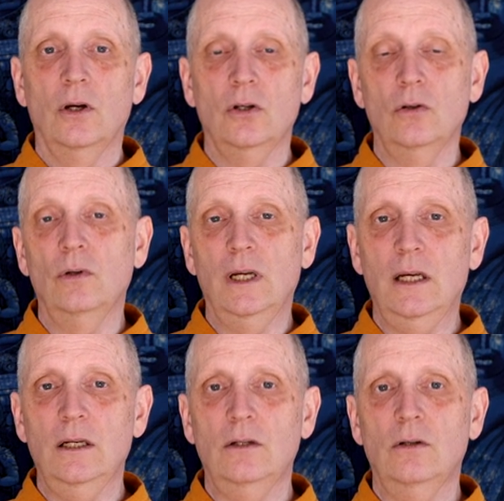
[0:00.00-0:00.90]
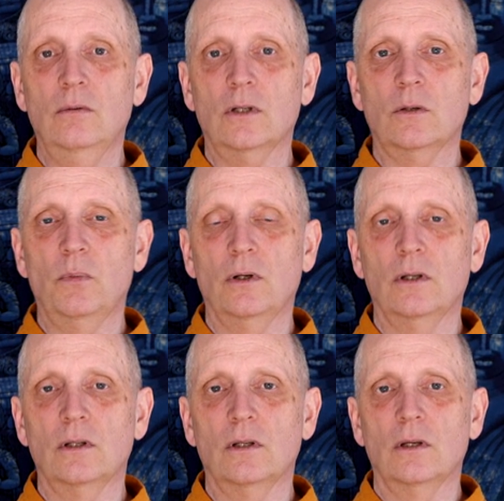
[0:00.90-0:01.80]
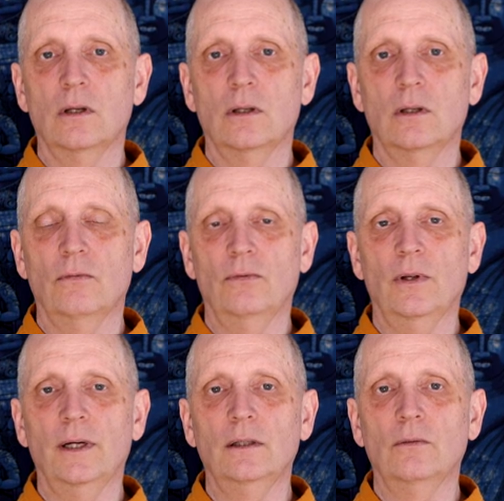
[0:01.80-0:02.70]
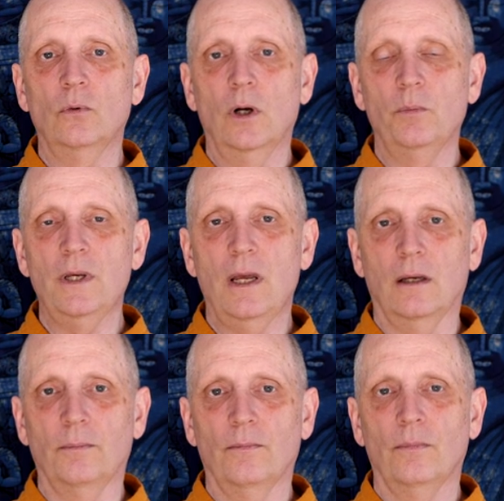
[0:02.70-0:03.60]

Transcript: You need to experience the flood of well-being